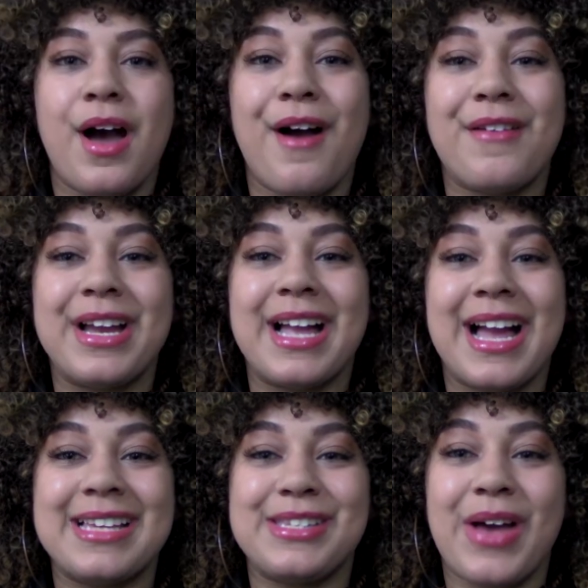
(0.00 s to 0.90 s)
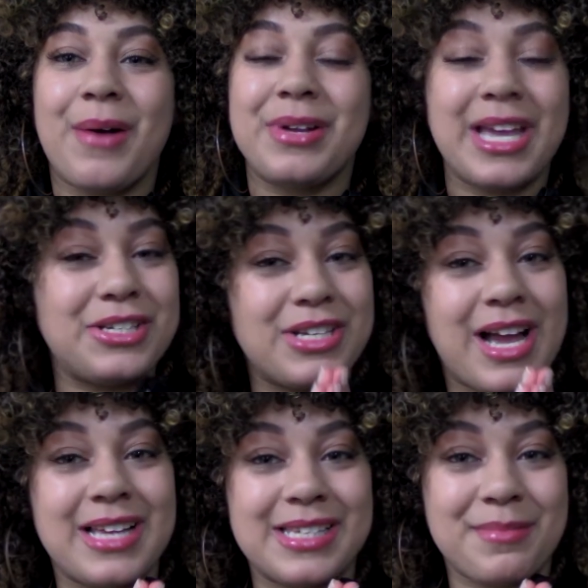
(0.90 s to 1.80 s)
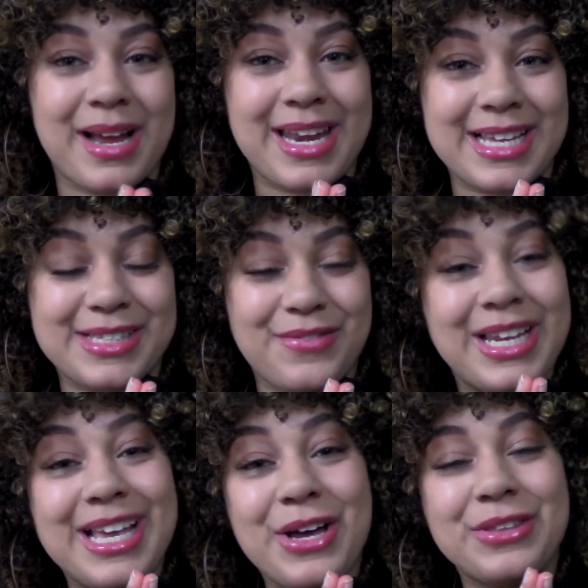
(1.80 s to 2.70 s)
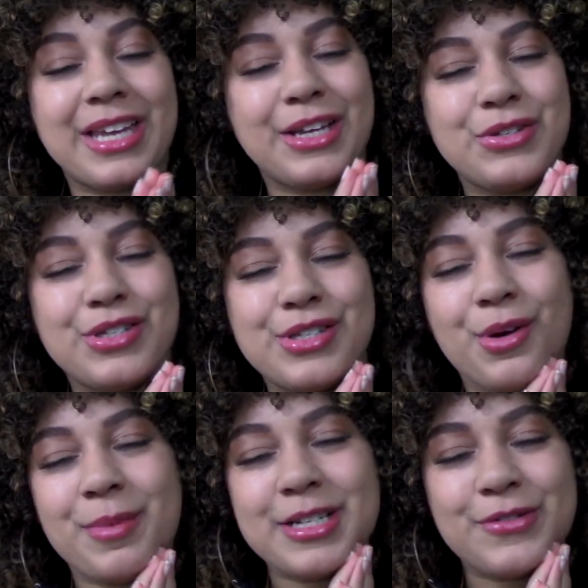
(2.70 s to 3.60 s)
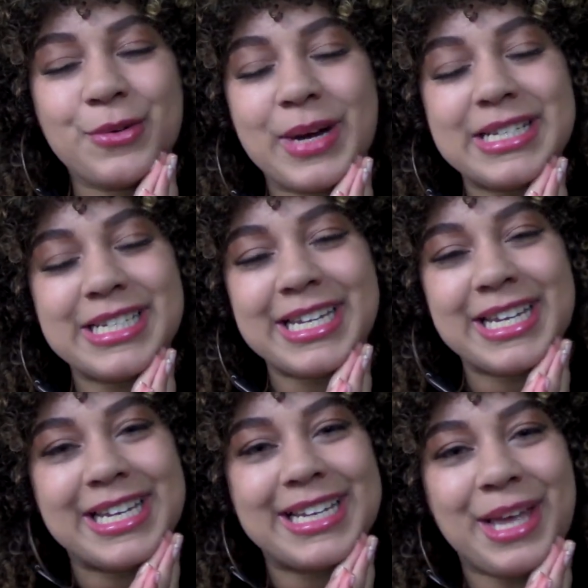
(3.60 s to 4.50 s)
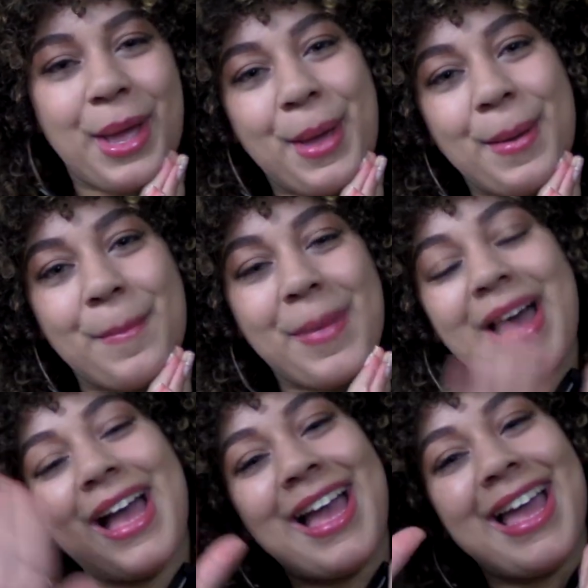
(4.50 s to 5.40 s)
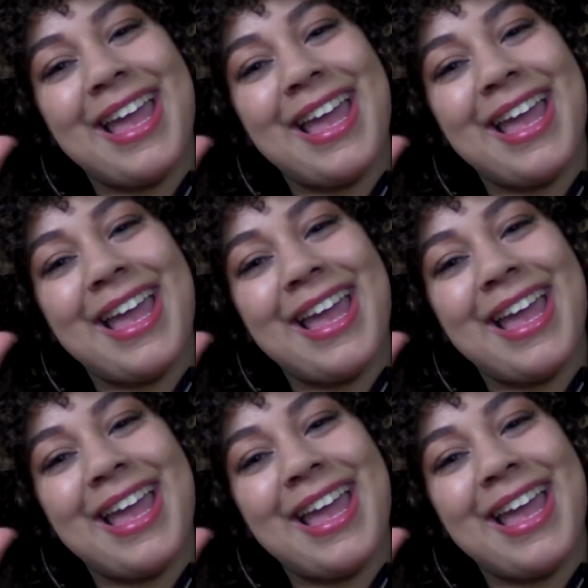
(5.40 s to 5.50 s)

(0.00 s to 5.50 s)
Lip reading: All right, guys. So, I will catch you guys in my next video. Thank you so much for watching. Bye.